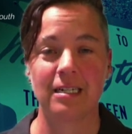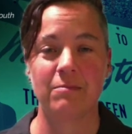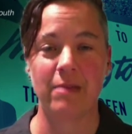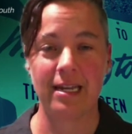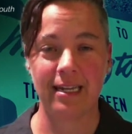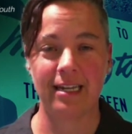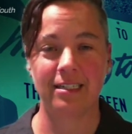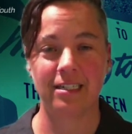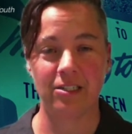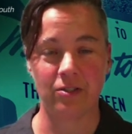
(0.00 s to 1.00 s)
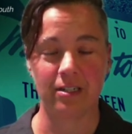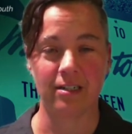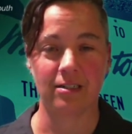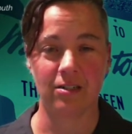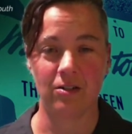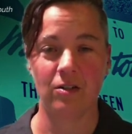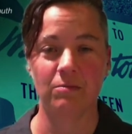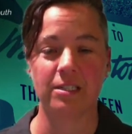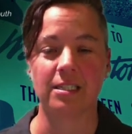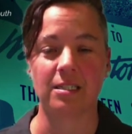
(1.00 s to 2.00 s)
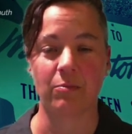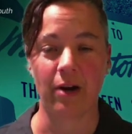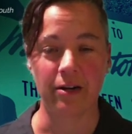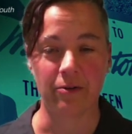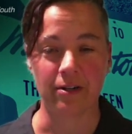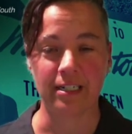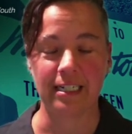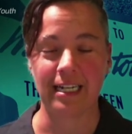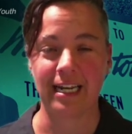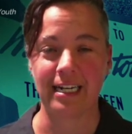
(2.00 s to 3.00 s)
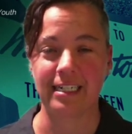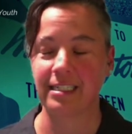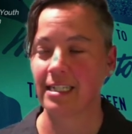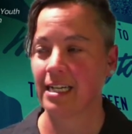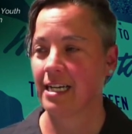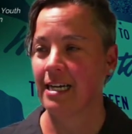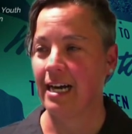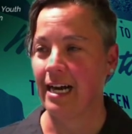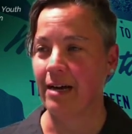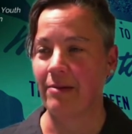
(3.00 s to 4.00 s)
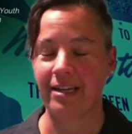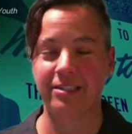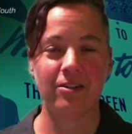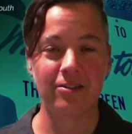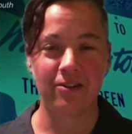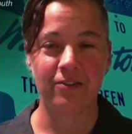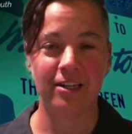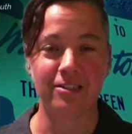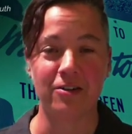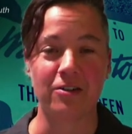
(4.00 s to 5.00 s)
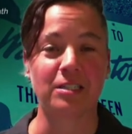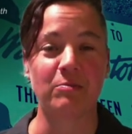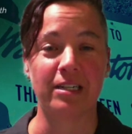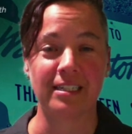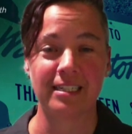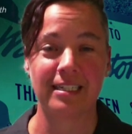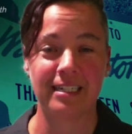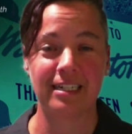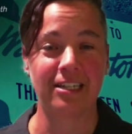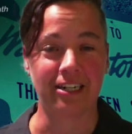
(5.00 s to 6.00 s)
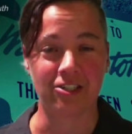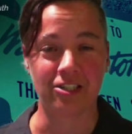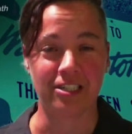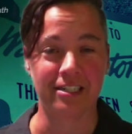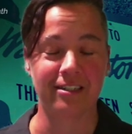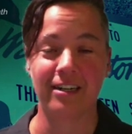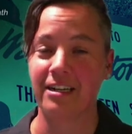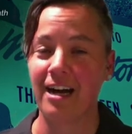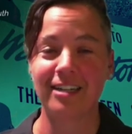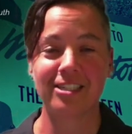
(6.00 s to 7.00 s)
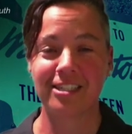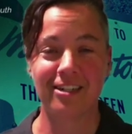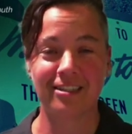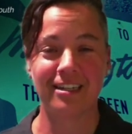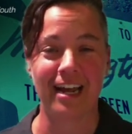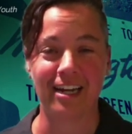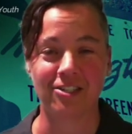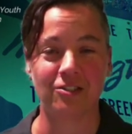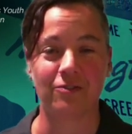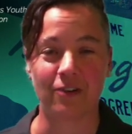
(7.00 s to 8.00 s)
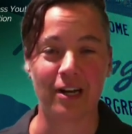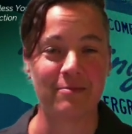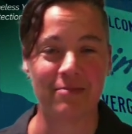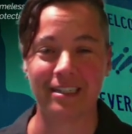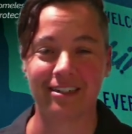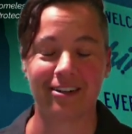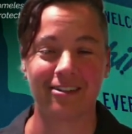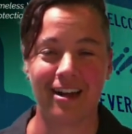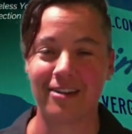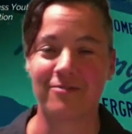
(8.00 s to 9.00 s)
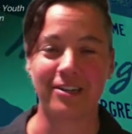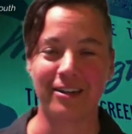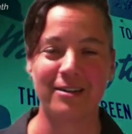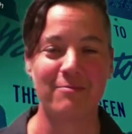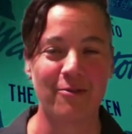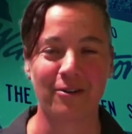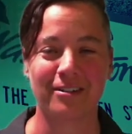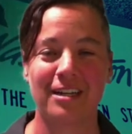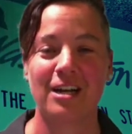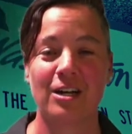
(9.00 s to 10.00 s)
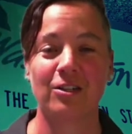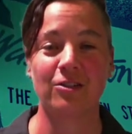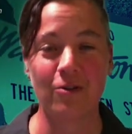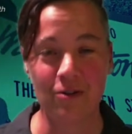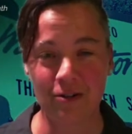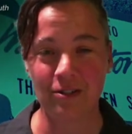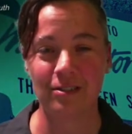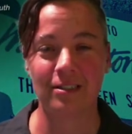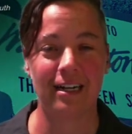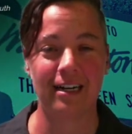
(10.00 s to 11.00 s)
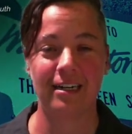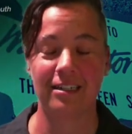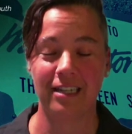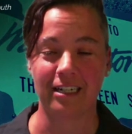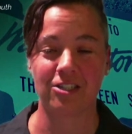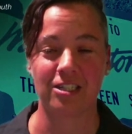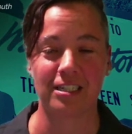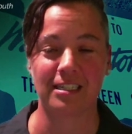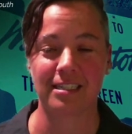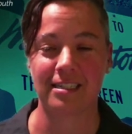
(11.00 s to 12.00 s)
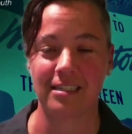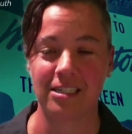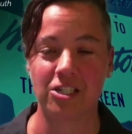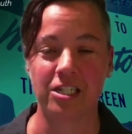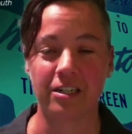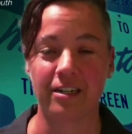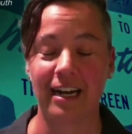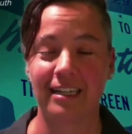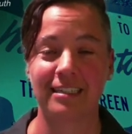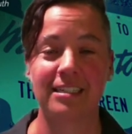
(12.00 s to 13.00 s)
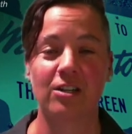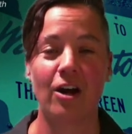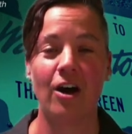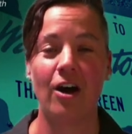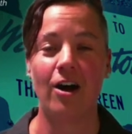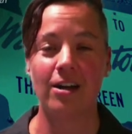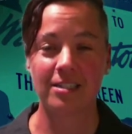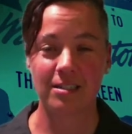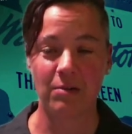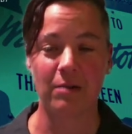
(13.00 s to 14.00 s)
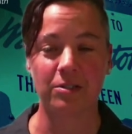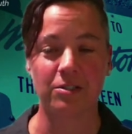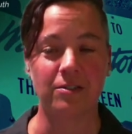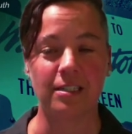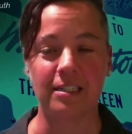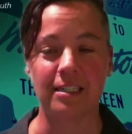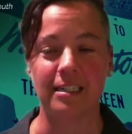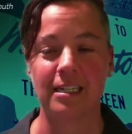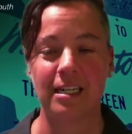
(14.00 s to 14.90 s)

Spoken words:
Make ending youth and young adult homelessness a priority. And I don't know if y'all noticed, but it's an election year, and not just on the national front, but there are a lot of very important local elections this year, and that's an awesome opportunity